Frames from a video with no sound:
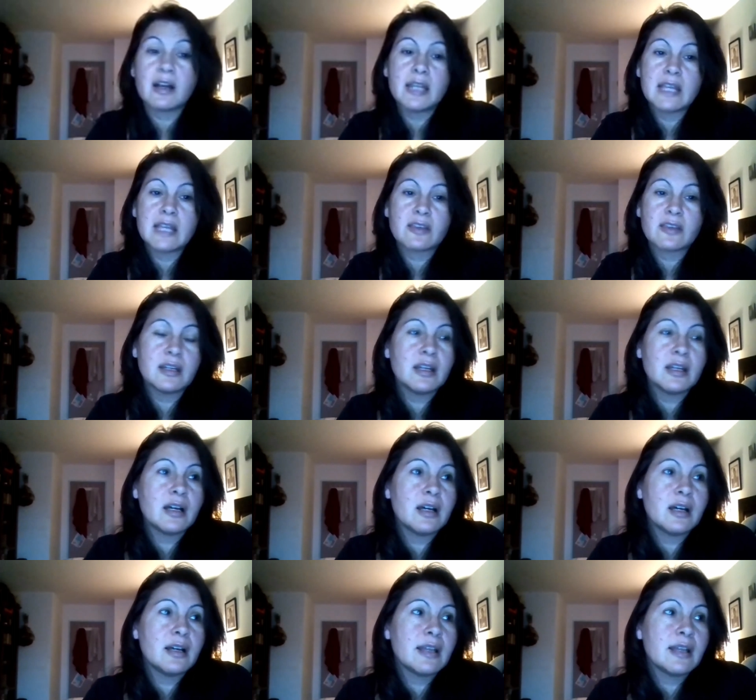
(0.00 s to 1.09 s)
It's on.
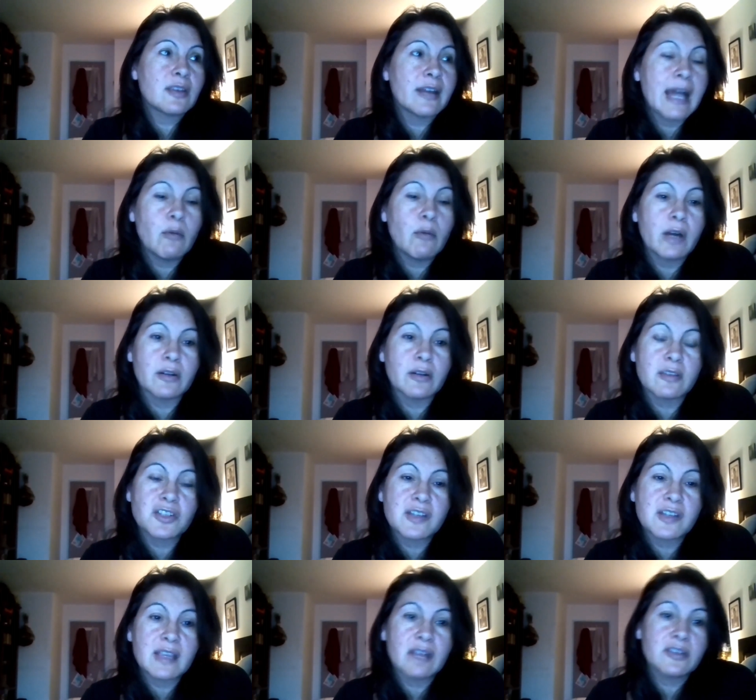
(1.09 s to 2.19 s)
Uh, it's on Atwater. It's
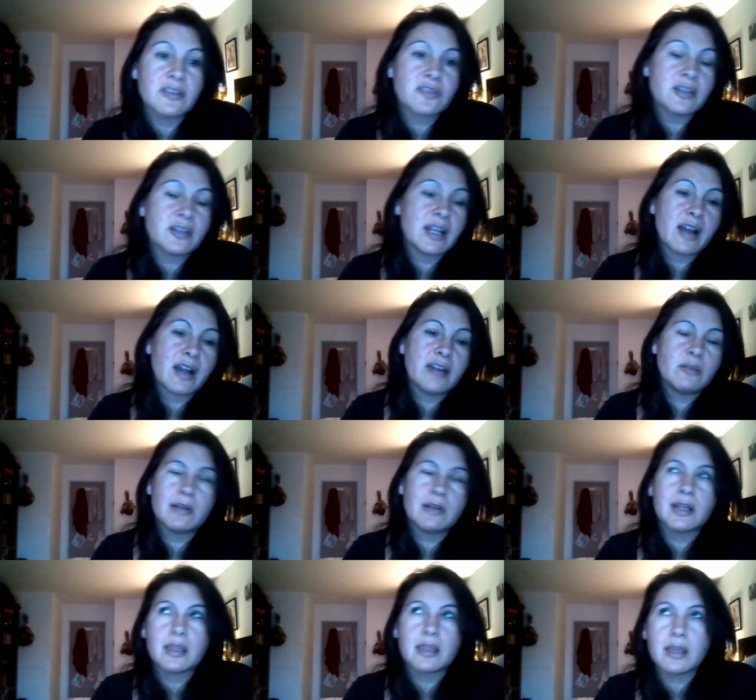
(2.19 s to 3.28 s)
just down the street. I, I don't
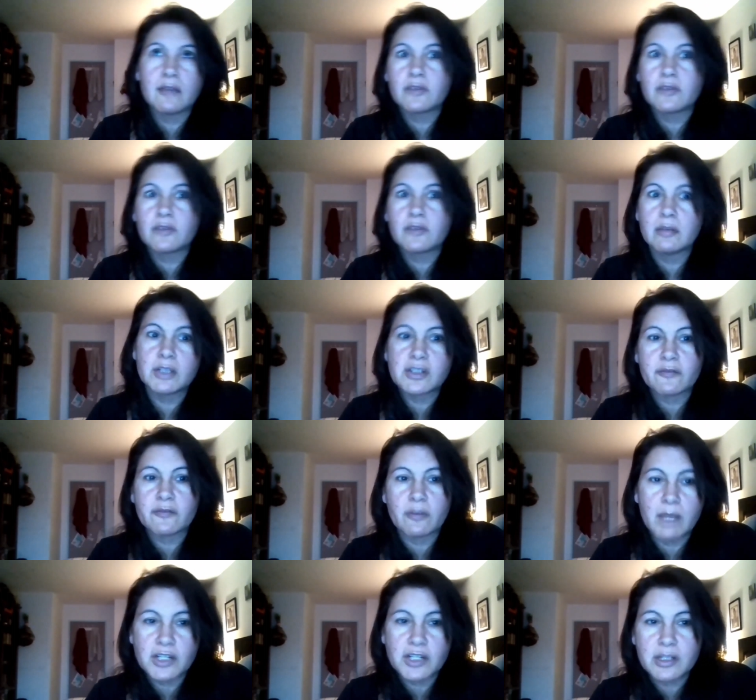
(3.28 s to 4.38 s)
want to oh, give great. too much
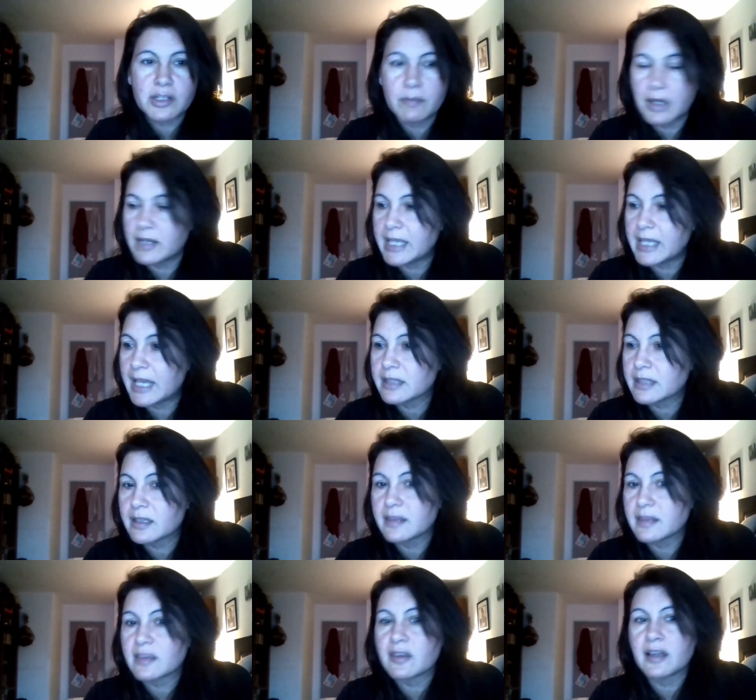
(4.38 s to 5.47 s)
information no, no, no, about it yet
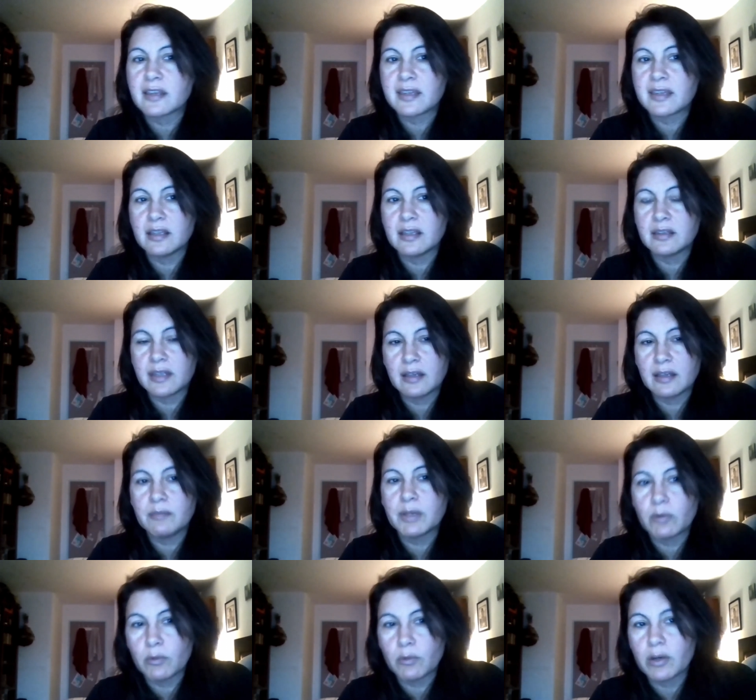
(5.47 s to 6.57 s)
because it's not a sealed deal,
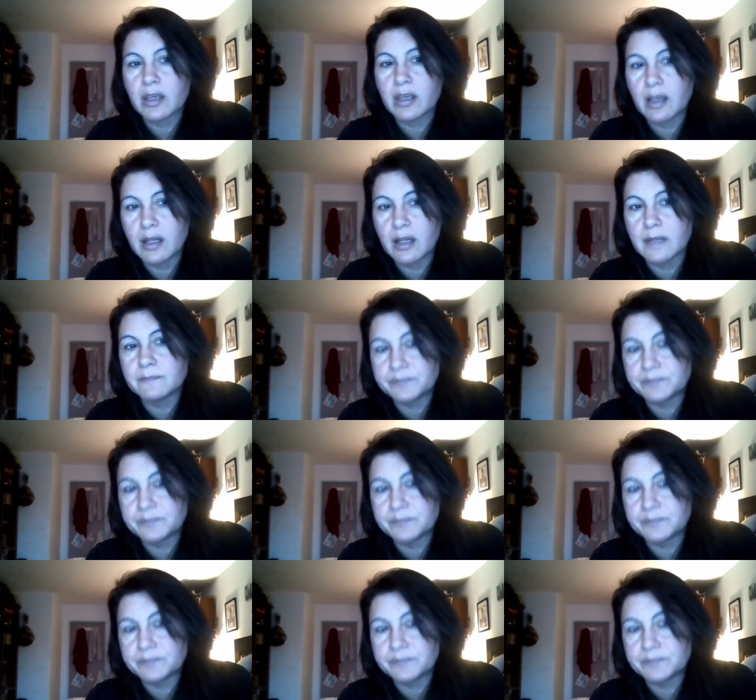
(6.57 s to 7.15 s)
but we're working on it.